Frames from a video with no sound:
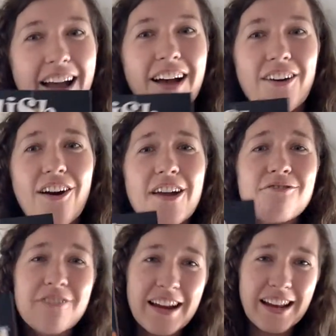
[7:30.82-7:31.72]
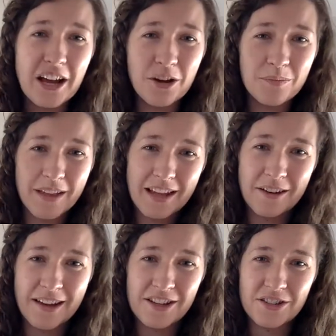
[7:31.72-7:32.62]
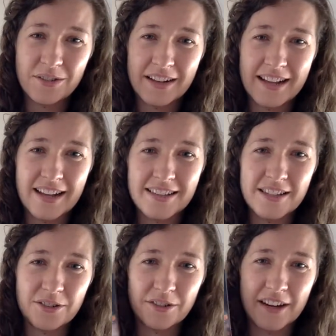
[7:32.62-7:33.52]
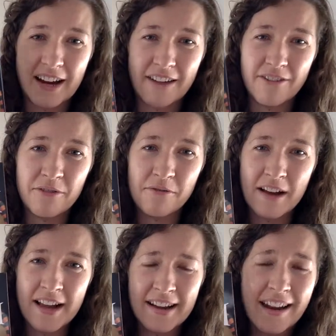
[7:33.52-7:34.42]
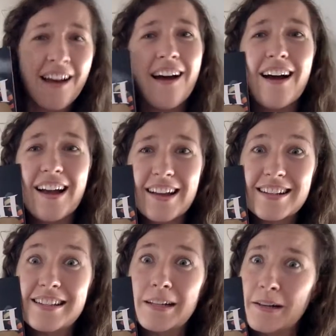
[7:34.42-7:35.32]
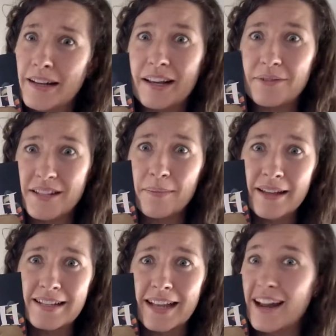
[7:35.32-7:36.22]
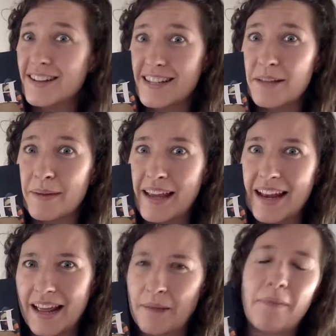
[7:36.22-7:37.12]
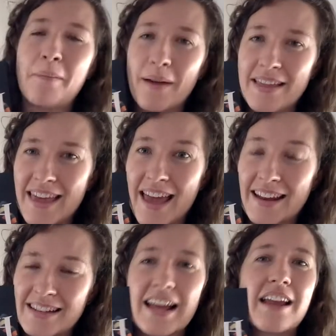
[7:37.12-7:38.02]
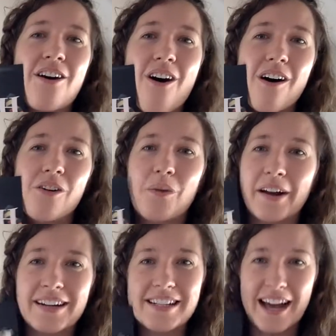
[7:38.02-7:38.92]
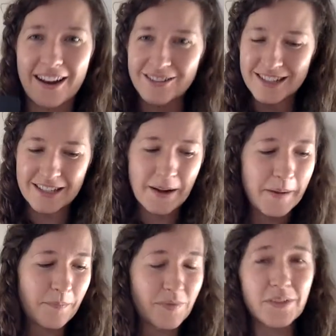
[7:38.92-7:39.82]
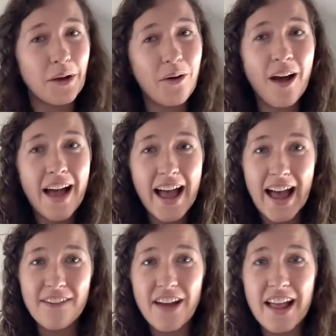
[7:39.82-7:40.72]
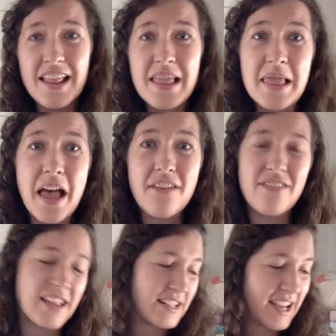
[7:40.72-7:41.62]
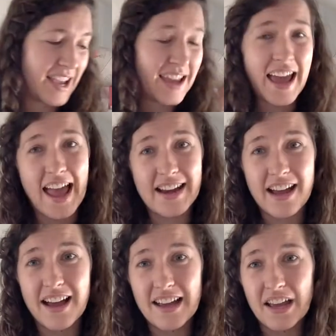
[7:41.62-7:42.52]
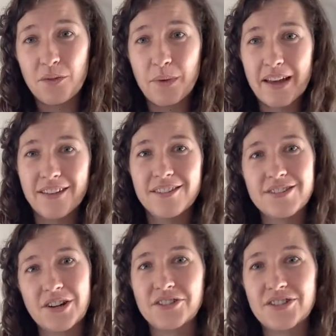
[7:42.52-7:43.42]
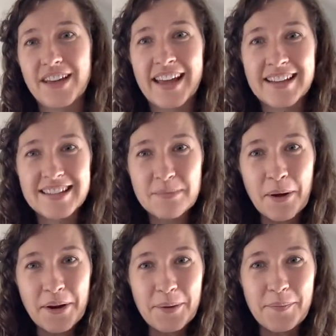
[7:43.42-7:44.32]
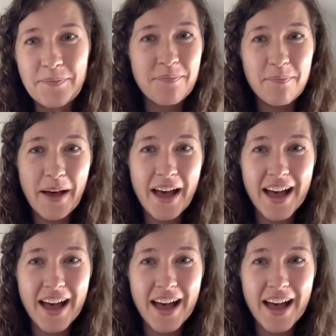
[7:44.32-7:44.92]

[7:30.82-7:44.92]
Well, I really hope that you enjoyed that story, everyone. I certainly was a bit scared in the beginning, but by the end it all worked out. So have a lovely day and I will talk to you again tomorrow. Bye!